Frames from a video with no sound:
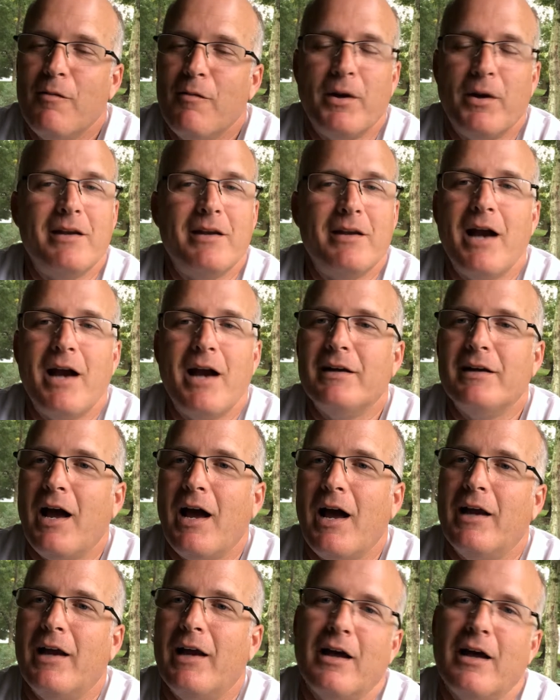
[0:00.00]
But
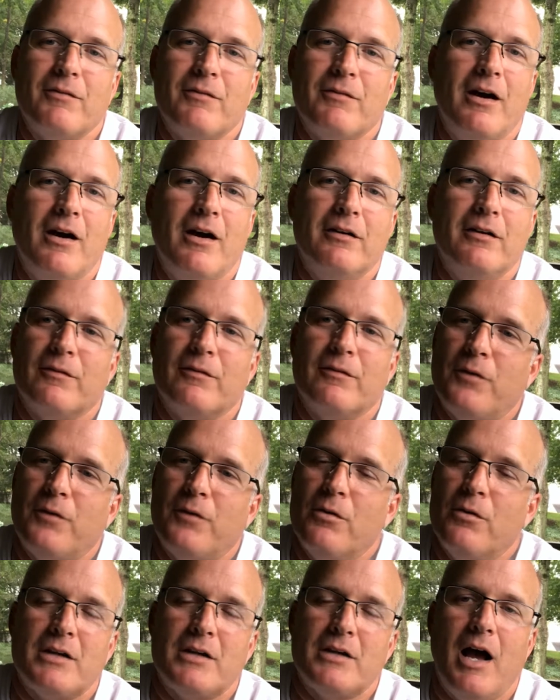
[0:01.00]
99 out of a 100
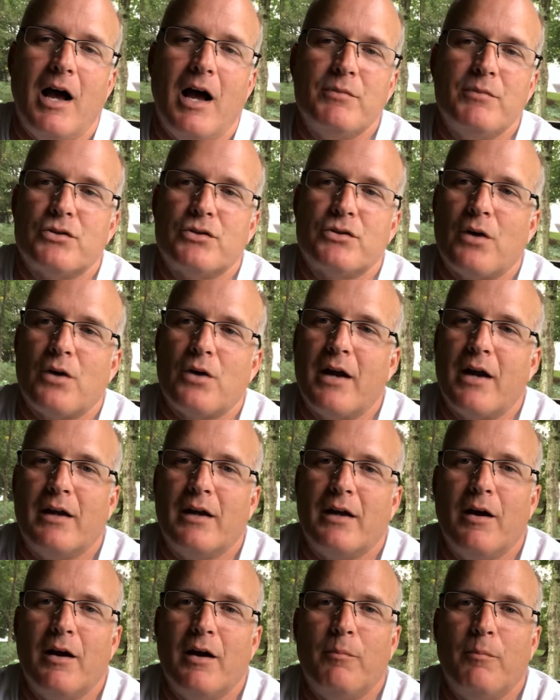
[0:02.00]
folks, I'm just trying
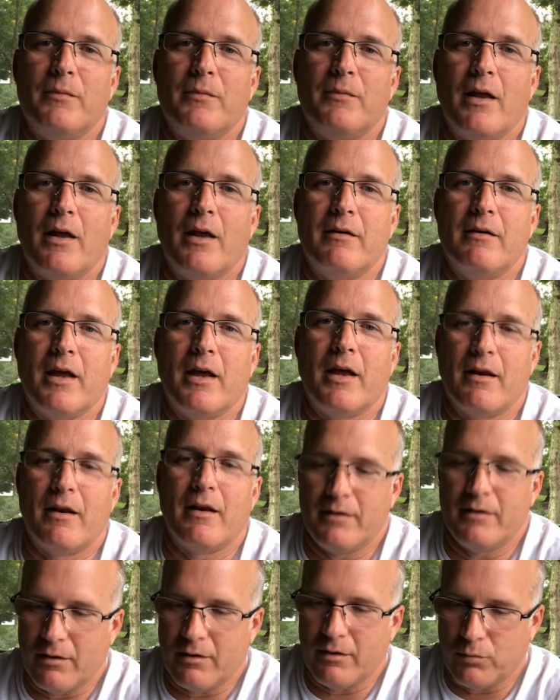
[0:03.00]
to help and,
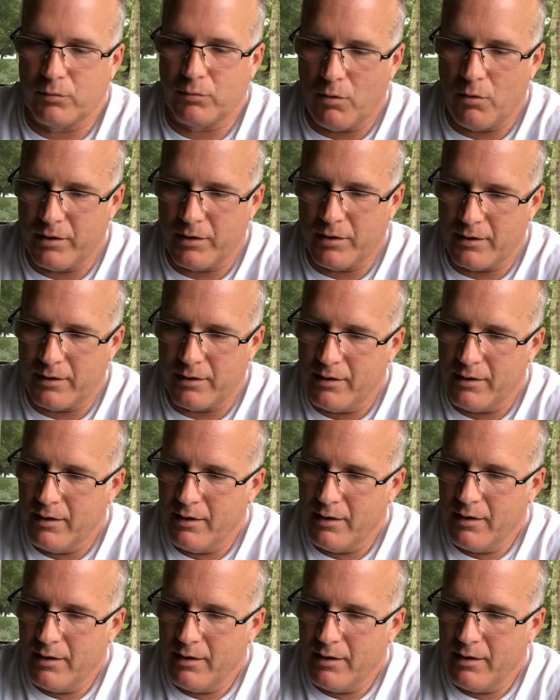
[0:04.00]
and uh, grow the